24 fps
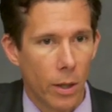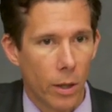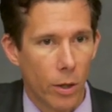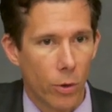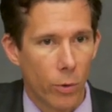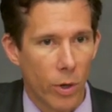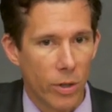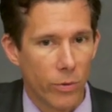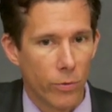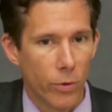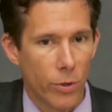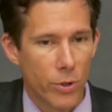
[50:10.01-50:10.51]

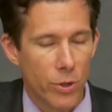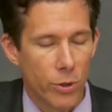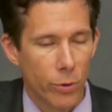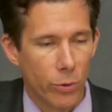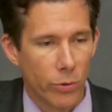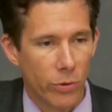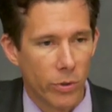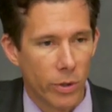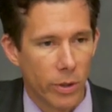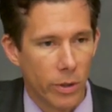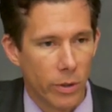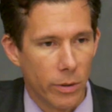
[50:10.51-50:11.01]
great
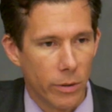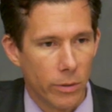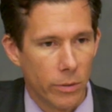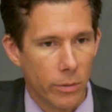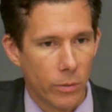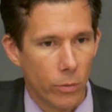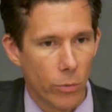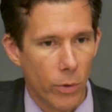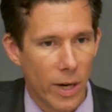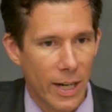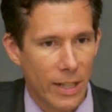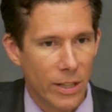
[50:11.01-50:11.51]
virtues in
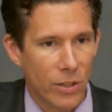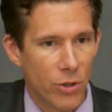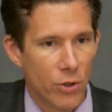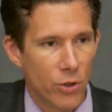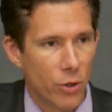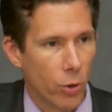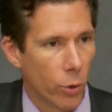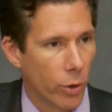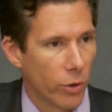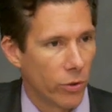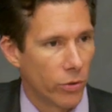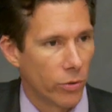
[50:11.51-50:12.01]
ranked
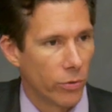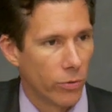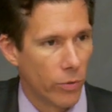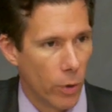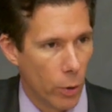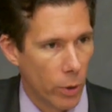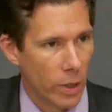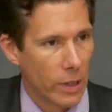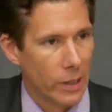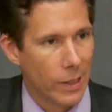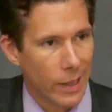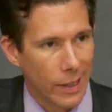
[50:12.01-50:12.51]
choice
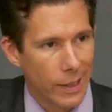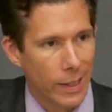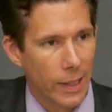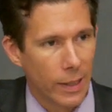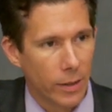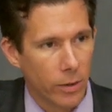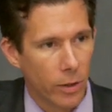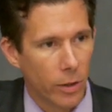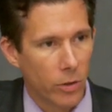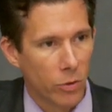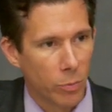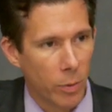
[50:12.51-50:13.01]
voting I'd like
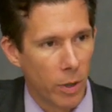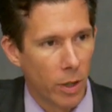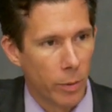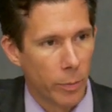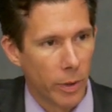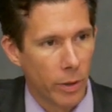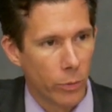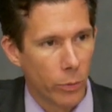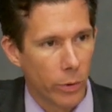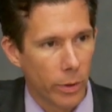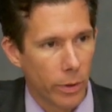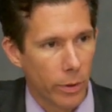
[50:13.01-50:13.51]
to
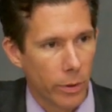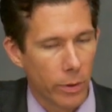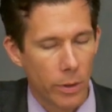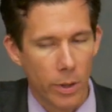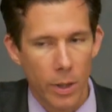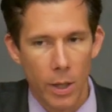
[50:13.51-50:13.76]
experiment with.